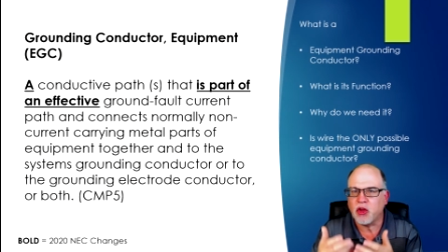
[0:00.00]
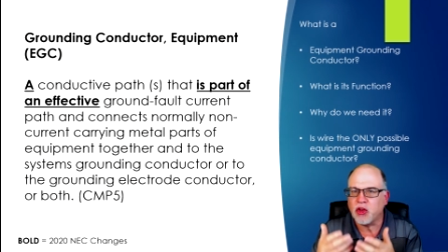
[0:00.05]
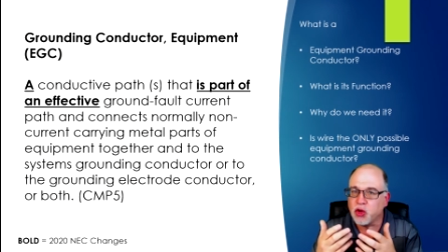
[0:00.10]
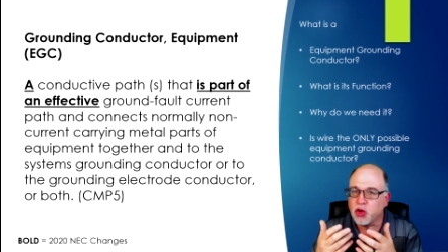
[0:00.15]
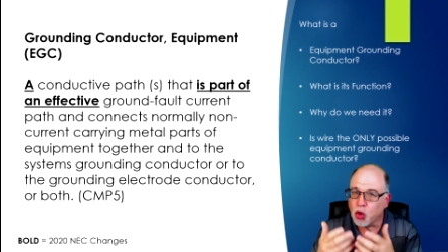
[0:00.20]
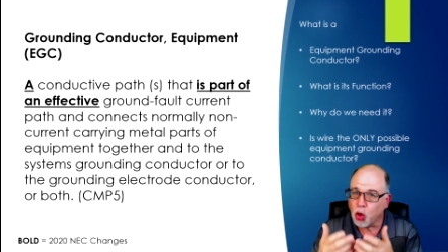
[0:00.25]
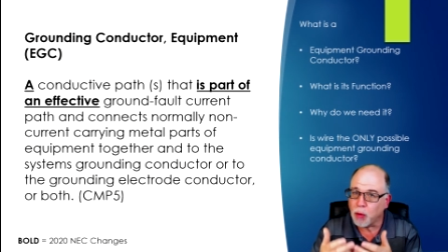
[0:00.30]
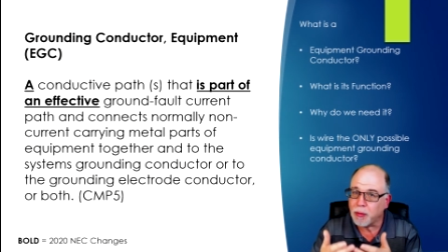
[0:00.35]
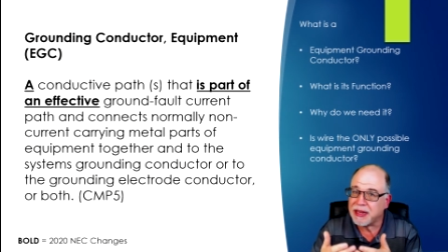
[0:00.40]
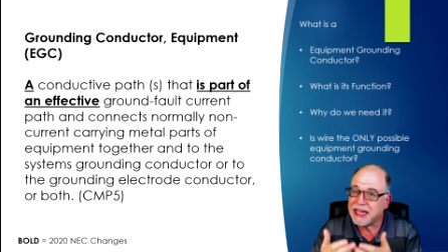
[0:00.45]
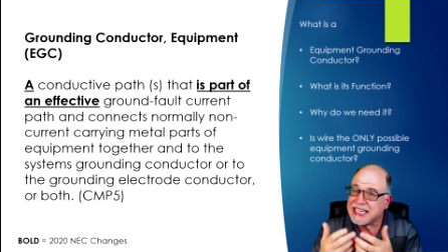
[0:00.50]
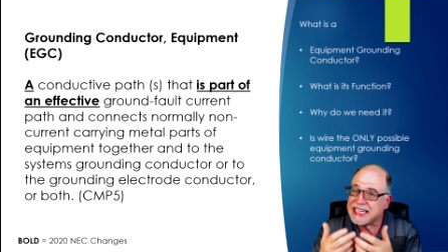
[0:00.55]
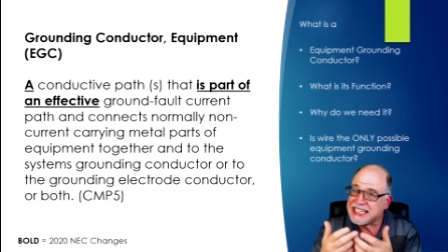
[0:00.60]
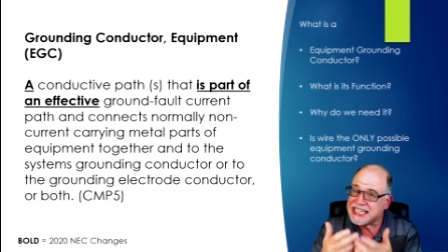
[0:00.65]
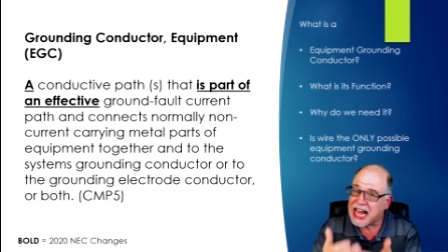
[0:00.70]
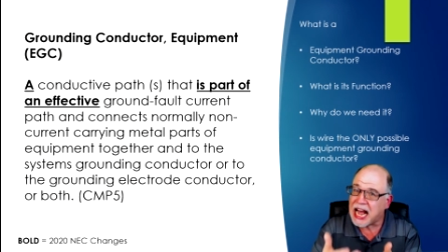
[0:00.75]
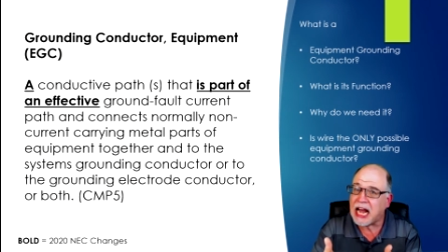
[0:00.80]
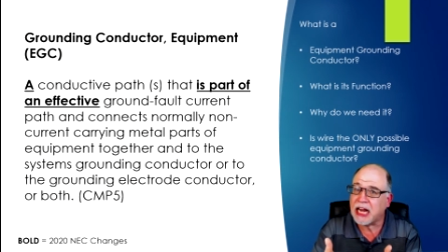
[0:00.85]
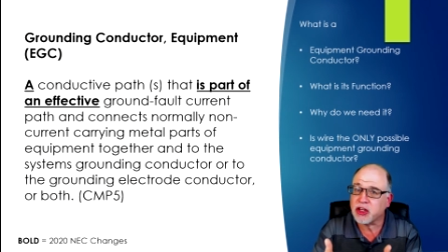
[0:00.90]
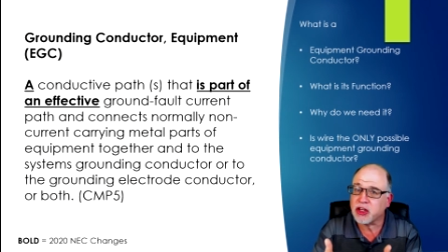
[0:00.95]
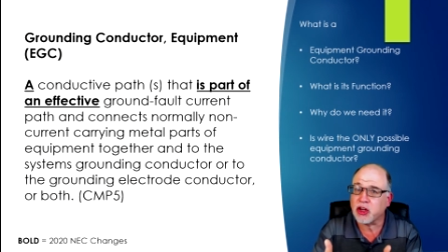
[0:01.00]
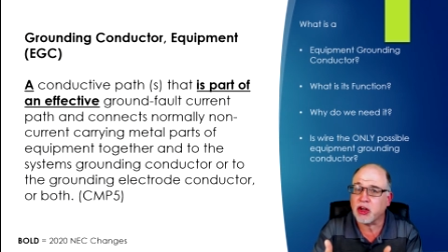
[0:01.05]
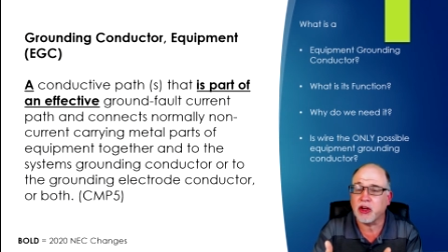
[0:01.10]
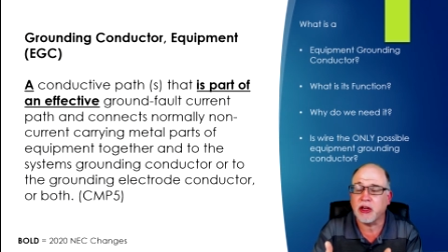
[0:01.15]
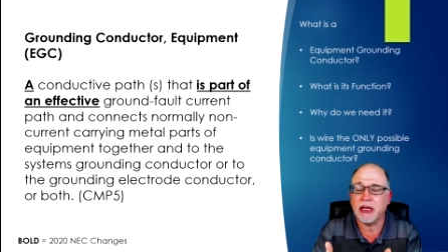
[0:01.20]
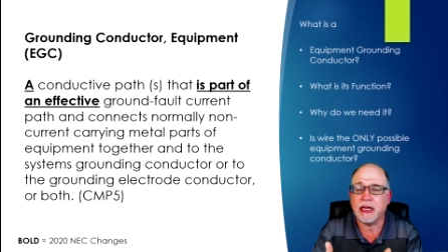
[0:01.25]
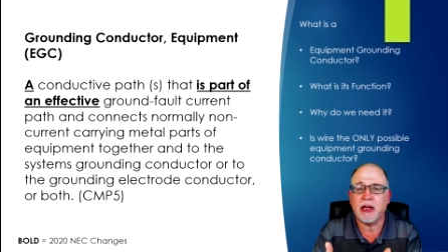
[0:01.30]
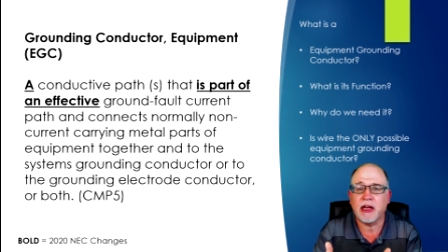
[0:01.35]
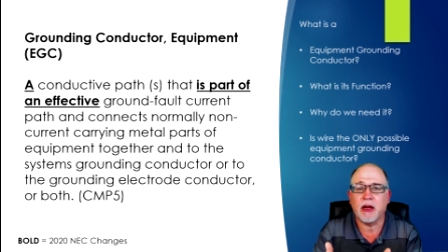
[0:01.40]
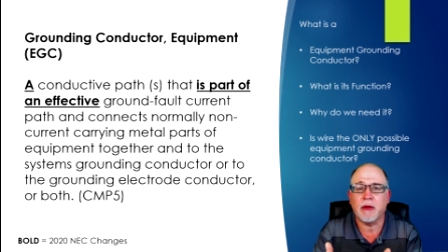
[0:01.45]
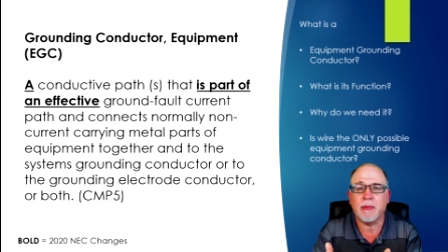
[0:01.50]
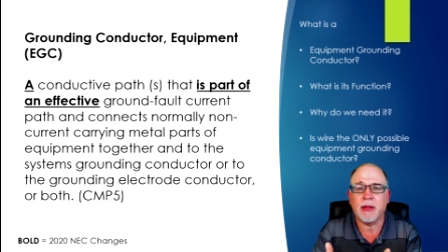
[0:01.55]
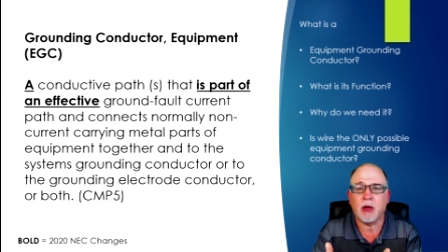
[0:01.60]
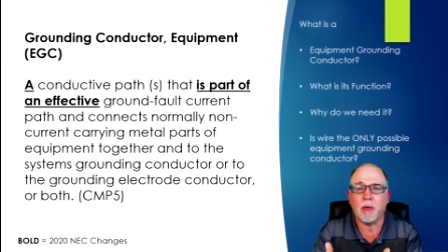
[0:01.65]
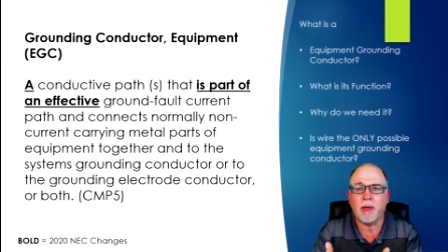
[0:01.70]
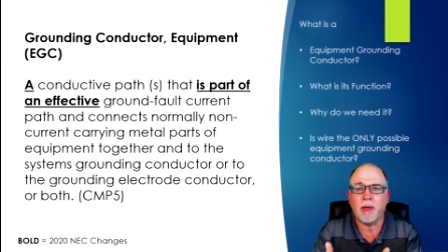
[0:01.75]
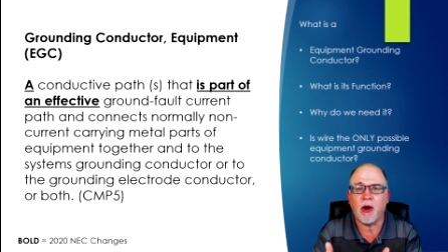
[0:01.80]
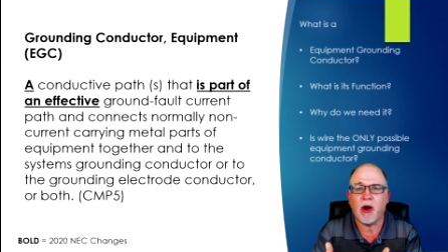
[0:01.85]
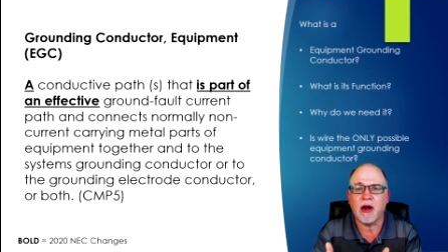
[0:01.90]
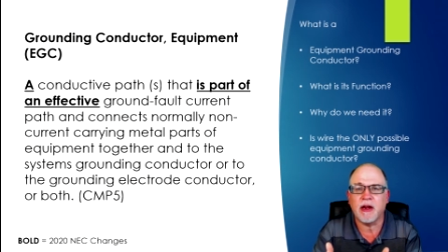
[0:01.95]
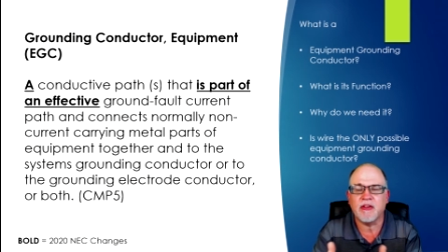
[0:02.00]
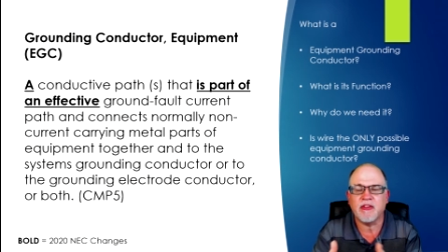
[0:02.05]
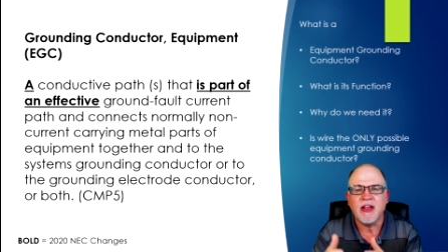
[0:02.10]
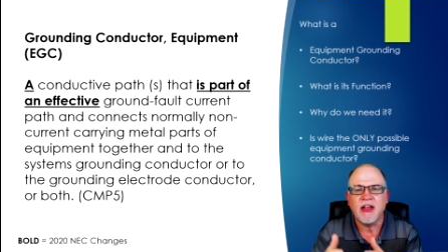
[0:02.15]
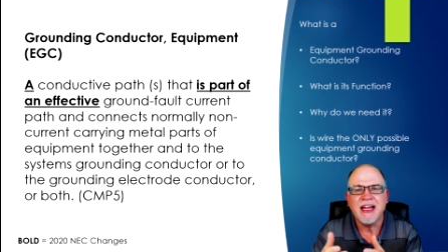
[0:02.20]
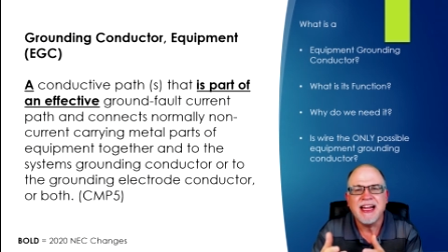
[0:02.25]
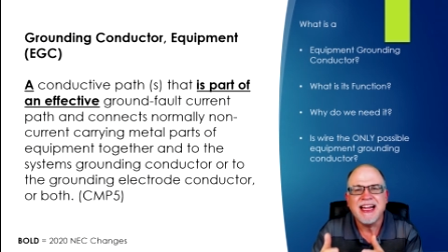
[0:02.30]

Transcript: normally non-current carrying metal parts,